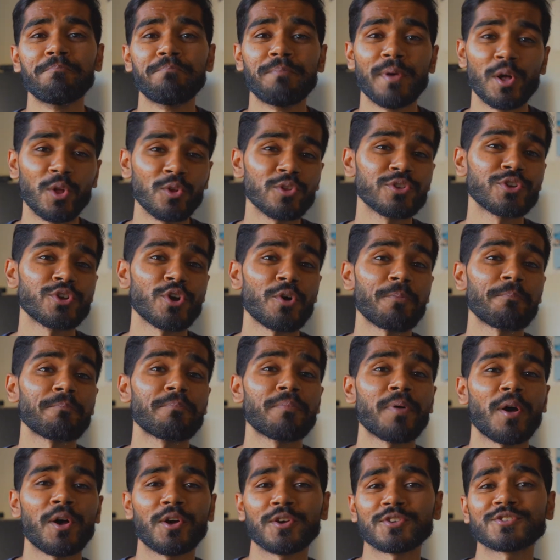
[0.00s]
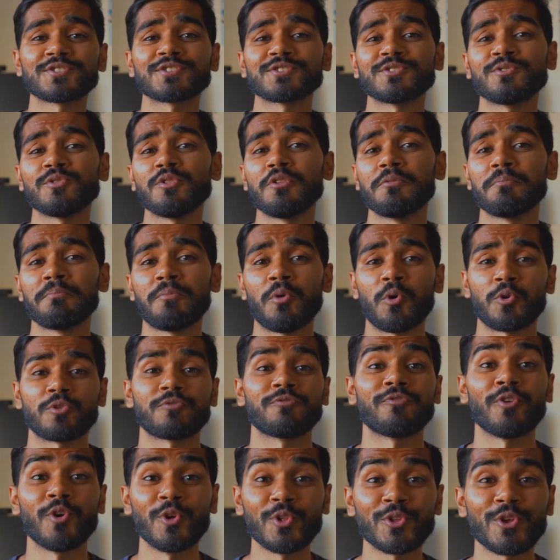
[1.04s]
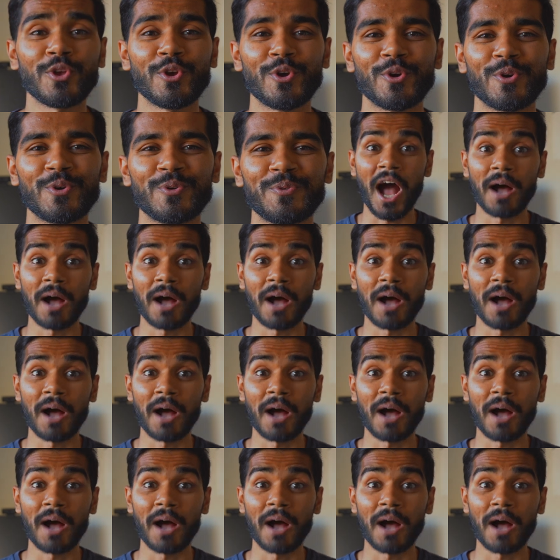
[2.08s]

build your personal portfolio.